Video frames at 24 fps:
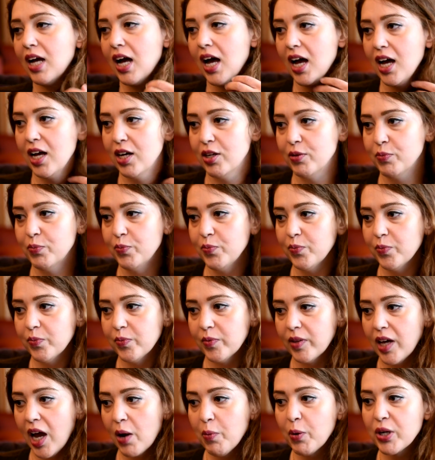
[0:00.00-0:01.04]

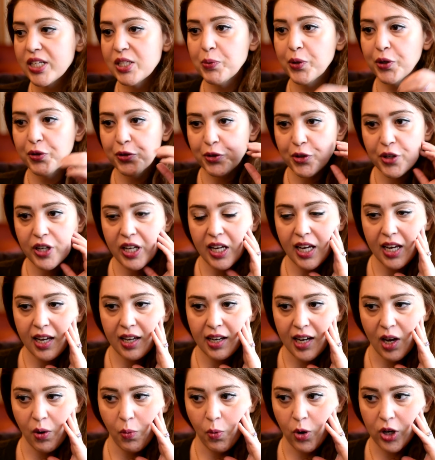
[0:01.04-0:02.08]
I worked in recruiting,
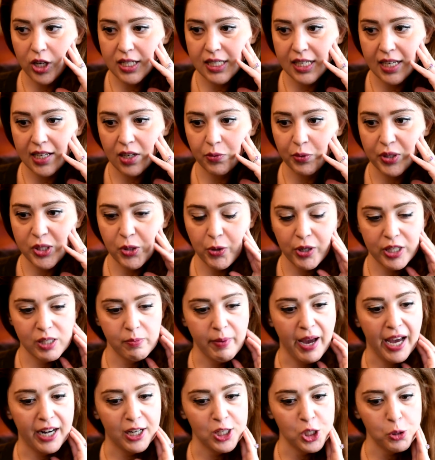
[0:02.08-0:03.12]
and I worked in resource
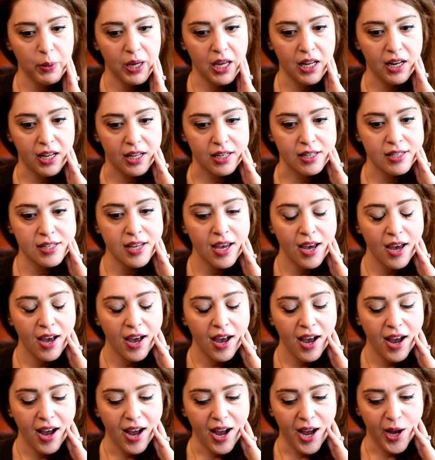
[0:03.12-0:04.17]
management,
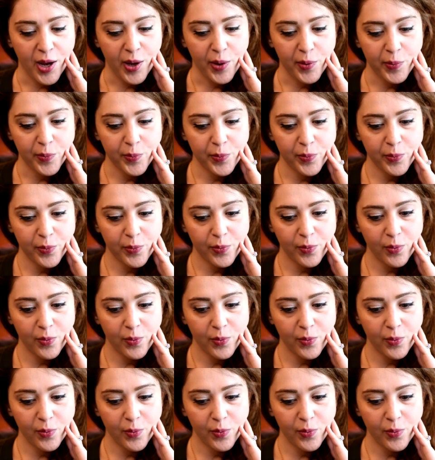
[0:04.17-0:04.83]
and